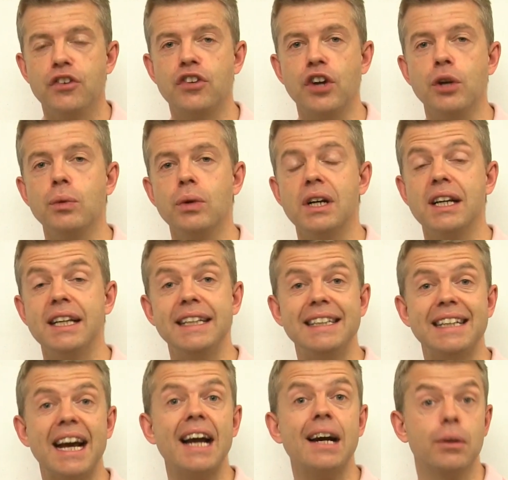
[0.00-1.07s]
Don't
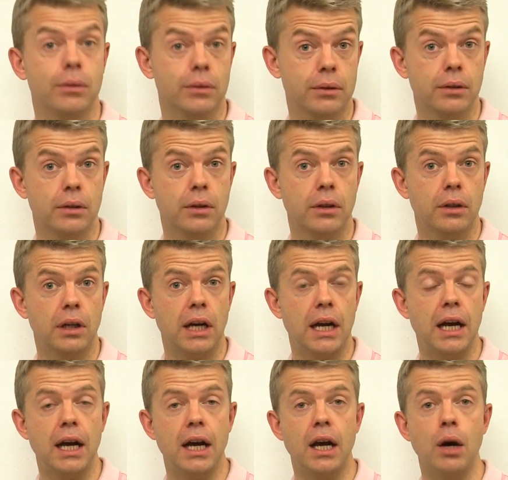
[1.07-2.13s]
lead out
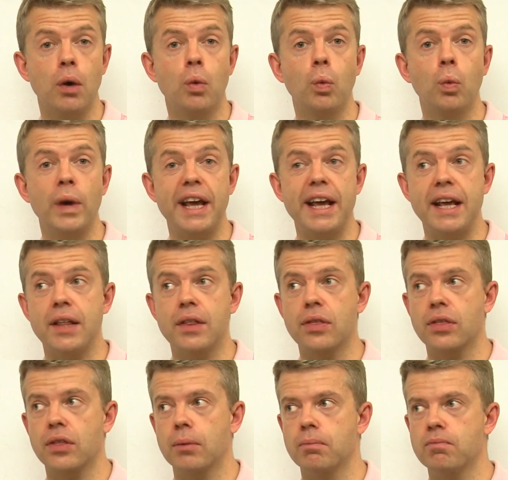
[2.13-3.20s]

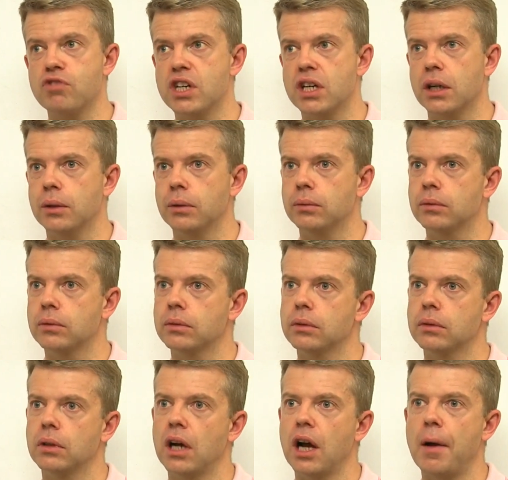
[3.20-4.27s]
with,
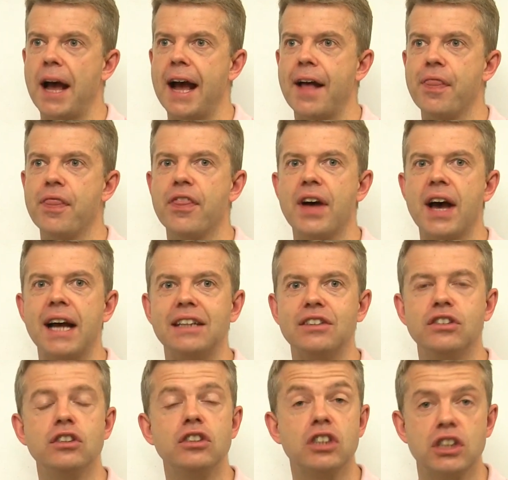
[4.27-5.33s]
a hand that
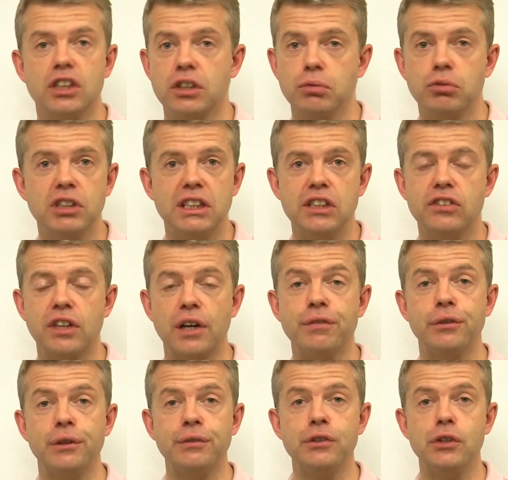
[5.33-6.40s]
isn't going to really
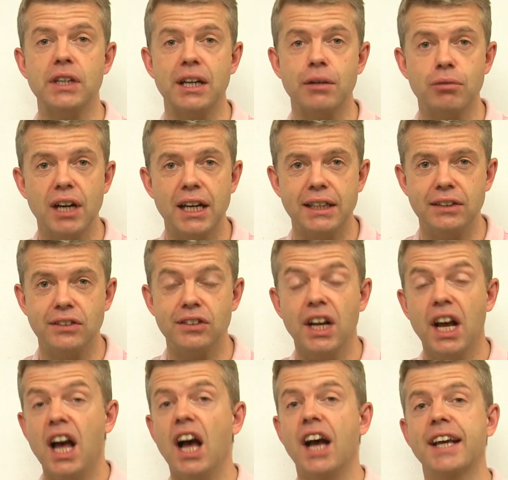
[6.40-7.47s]
suffer if you get raised.
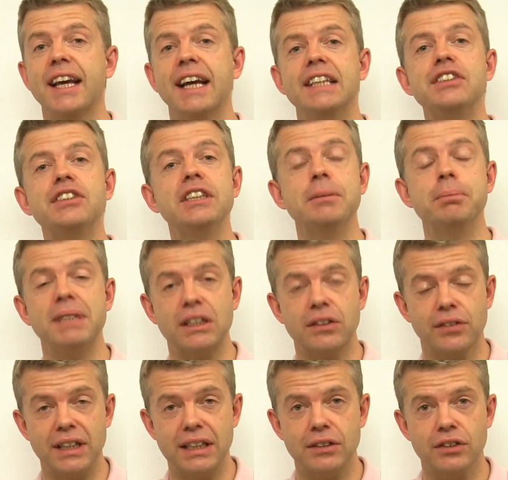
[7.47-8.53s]
Occasionally
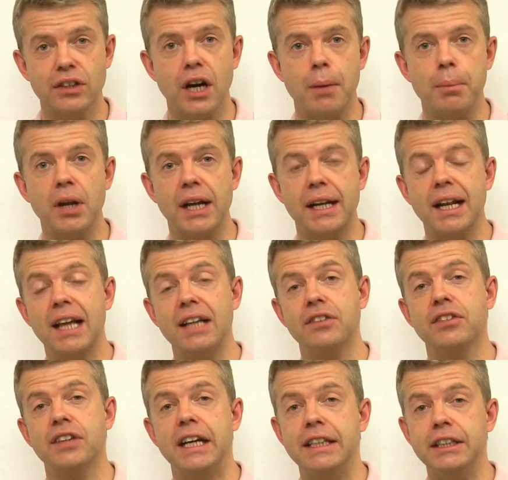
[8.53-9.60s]
mix things up. Like
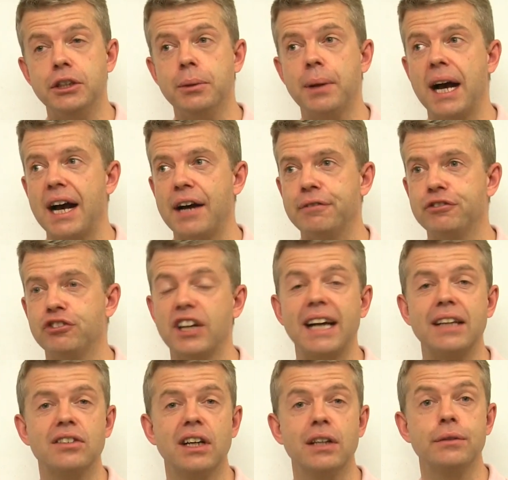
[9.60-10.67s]
let's say you have
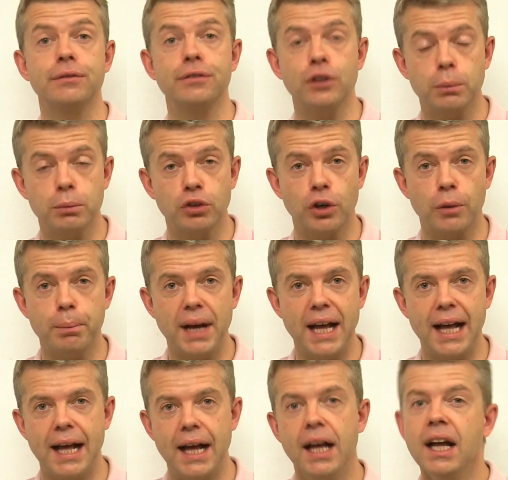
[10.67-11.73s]
Jack 10 and flop top
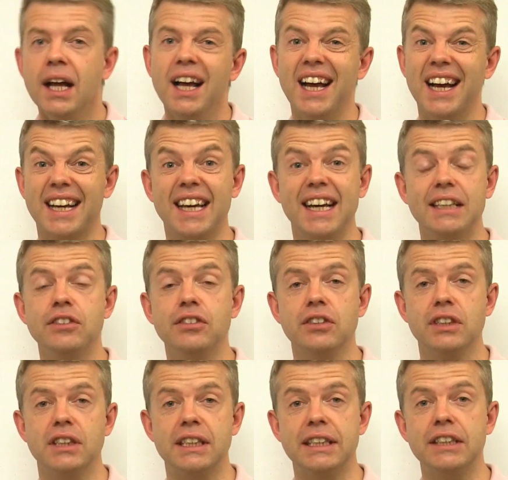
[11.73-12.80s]
pair.
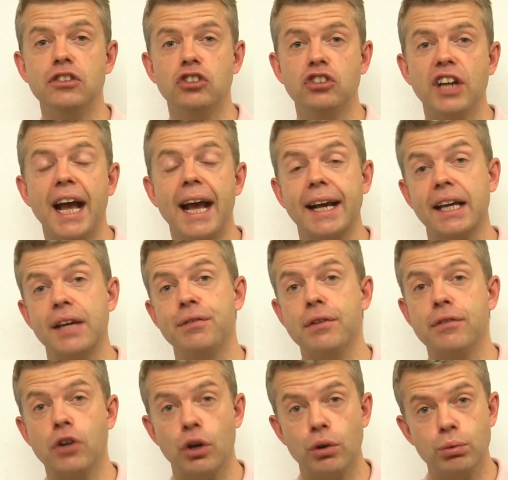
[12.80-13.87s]
Occasionally check if
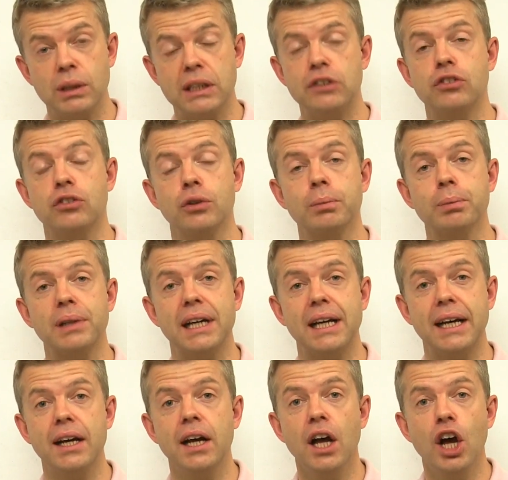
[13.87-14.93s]
you've got a really strong
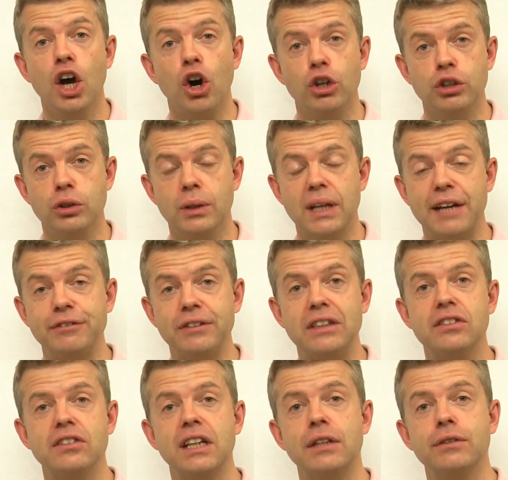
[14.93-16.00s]
player on your left
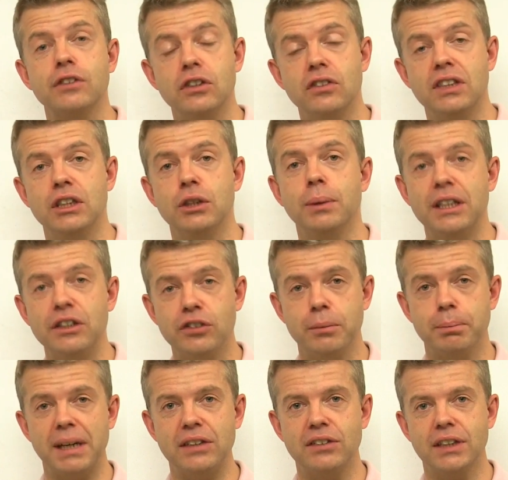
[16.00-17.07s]
instead of
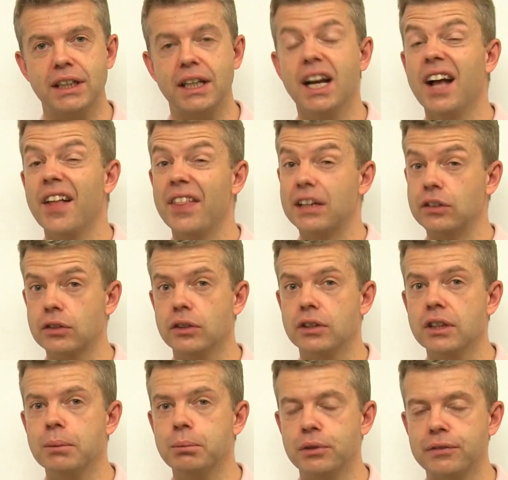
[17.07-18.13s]
continuation betting. That's got a
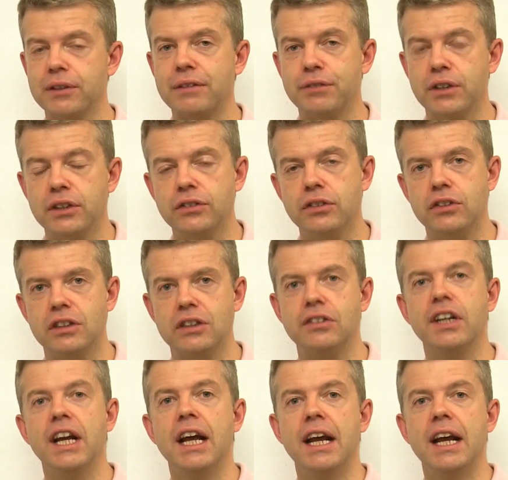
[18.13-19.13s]
number of advantages.